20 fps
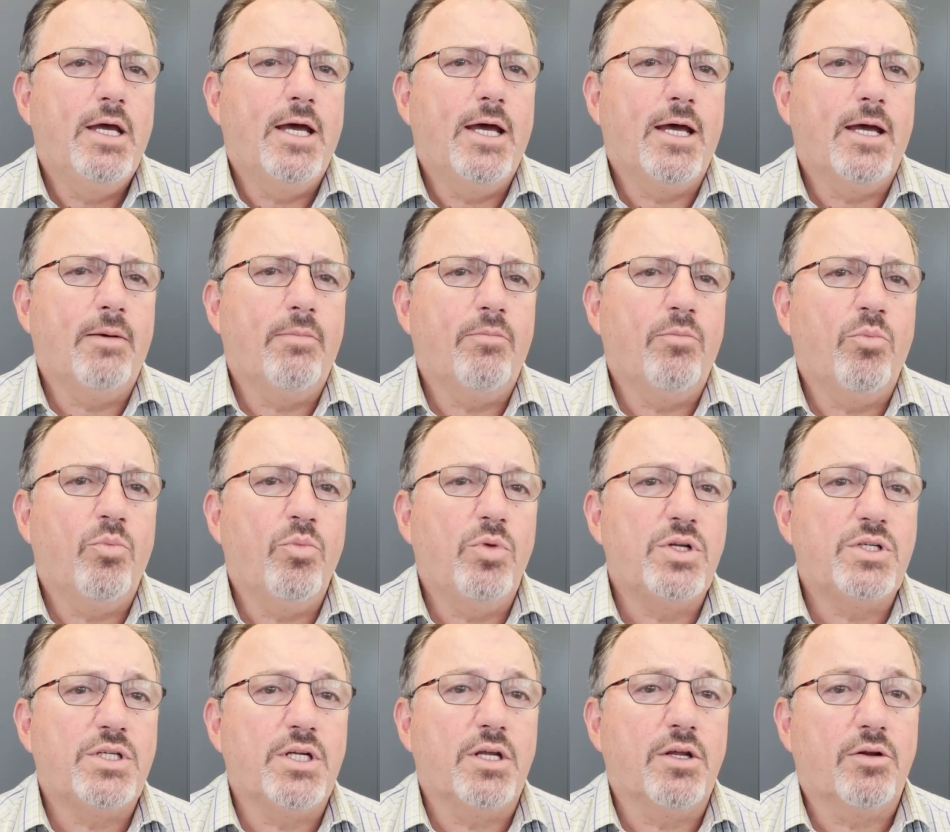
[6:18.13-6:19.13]
um,
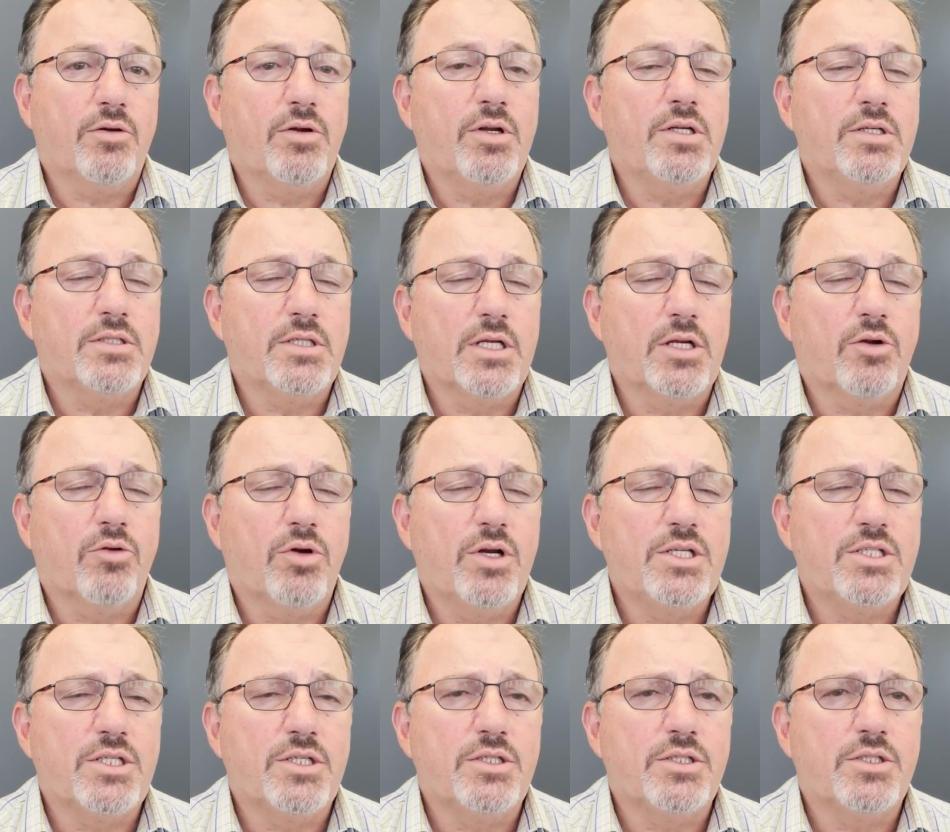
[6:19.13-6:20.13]
which increase,
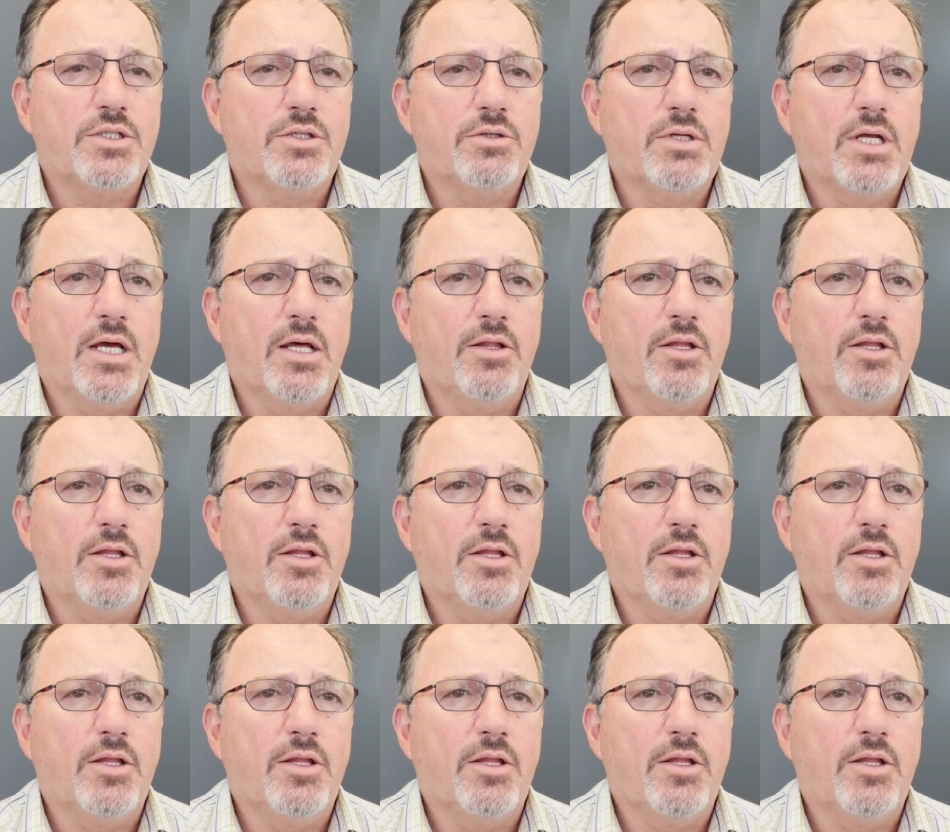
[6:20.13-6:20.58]
increases uh,